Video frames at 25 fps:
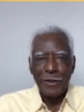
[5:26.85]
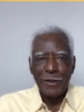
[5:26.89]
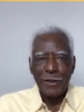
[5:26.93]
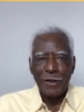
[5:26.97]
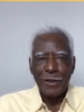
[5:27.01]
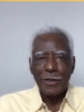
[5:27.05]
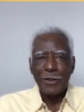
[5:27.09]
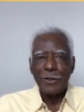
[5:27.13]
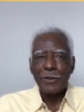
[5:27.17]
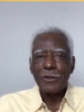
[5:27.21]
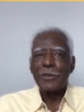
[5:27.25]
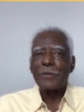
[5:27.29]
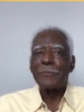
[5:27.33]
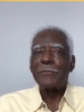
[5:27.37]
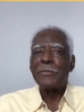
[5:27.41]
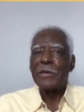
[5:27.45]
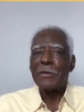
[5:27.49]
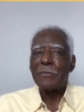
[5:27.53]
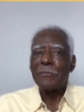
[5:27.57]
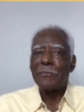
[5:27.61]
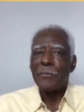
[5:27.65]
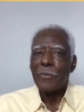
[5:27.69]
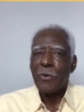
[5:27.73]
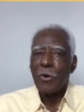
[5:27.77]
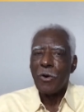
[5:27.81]
a little bit
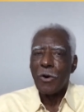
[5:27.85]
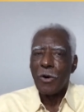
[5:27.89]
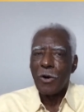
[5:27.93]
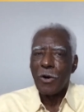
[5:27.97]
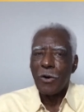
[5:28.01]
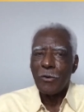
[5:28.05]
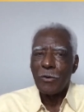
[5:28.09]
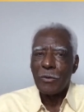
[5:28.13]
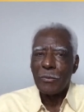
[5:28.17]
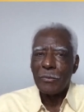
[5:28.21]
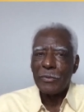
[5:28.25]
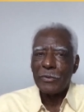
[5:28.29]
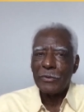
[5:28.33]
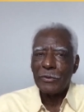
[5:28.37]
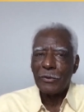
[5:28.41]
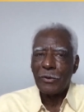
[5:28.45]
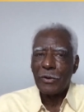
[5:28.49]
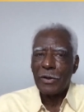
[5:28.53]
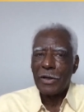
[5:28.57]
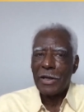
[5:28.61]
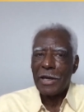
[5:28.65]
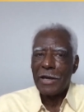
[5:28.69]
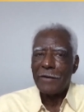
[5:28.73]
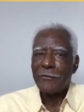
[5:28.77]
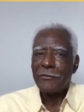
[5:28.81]
more when we
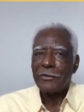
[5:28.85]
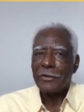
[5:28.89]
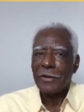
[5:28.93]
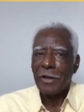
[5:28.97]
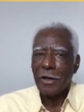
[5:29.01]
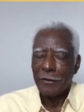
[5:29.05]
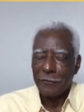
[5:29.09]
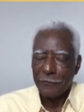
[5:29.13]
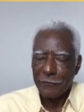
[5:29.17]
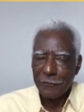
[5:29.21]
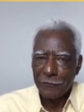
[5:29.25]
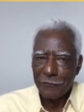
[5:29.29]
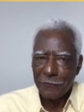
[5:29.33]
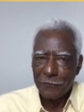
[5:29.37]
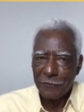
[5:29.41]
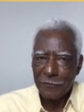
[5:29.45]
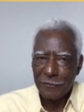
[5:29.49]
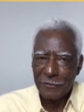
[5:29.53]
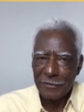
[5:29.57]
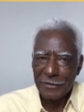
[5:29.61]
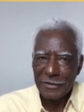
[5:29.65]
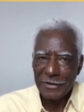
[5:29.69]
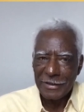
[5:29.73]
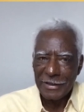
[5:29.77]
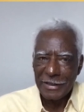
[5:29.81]
don't have enough.
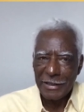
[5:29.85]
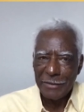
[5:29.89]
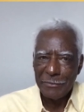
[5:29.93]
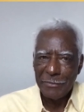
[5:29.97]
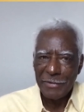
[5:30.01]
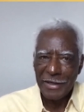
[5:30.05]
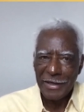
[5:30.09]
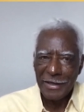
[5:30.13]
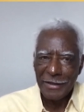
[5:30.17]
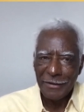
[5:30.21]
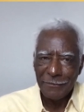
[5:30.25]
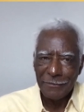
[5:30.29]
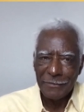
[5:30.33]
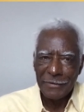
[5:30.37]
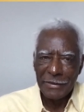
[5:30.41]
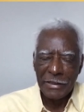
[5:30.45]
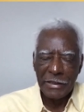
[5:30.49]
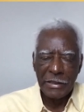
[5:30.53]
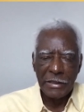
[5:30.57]
Amen.